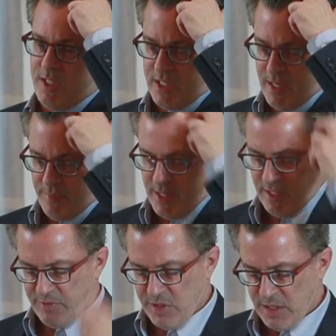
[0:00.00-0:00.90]
estate
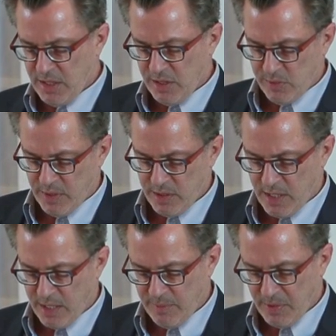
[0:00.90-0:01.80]
planning for singles. We can
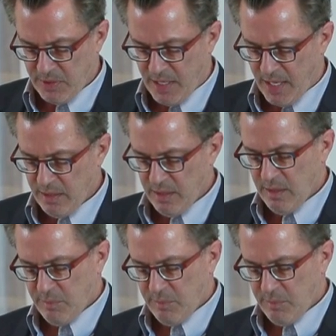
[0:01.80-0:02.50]
talk about that.